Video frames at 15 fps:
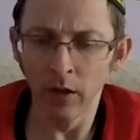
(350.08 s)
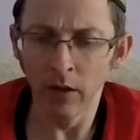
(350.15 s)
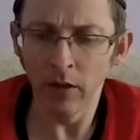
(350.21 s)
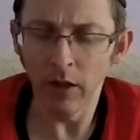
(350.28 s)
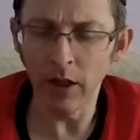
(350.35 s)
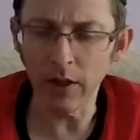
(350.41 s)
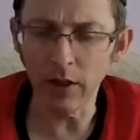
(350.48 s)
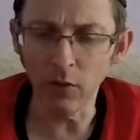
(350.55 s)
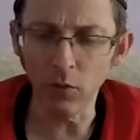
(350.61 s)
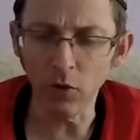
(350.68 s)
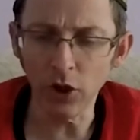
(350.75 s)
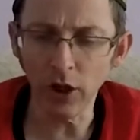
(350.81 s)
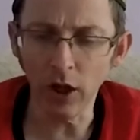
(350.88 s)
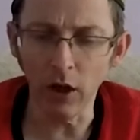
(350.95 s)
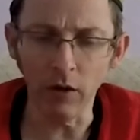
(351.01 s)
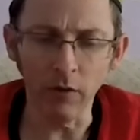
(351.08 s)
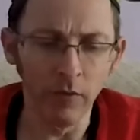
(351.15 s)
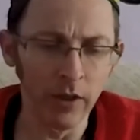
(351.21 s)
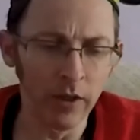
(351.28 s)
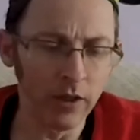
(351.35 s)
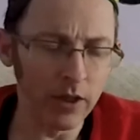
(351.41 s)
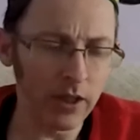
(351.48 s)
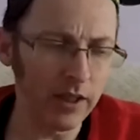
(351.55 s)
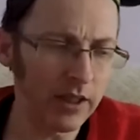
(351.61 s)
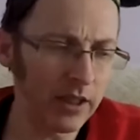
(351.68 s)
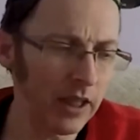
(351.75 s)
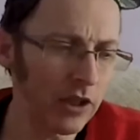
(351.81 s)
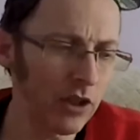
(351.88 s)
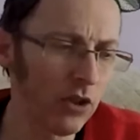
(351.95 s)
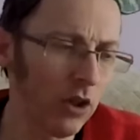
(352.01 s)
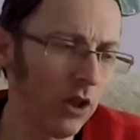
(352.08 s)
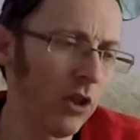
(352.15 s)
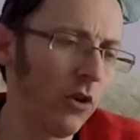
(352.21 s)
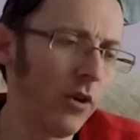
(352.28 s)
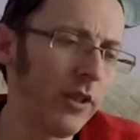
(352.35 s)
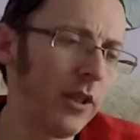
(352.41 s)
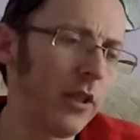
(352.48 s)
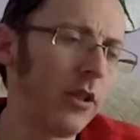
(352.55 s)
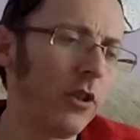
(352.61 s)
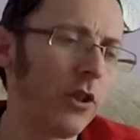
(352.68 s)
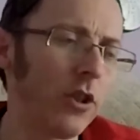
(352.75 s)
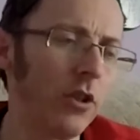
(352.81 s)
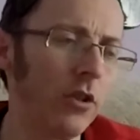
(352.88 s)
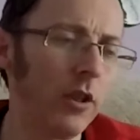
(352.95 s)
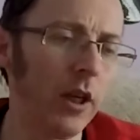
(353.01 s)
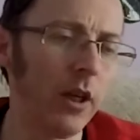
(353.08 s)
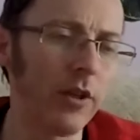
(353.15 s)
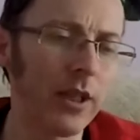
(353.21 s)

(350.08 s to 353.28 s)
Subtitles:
is a little show. So there's not a lot in Disney Studios.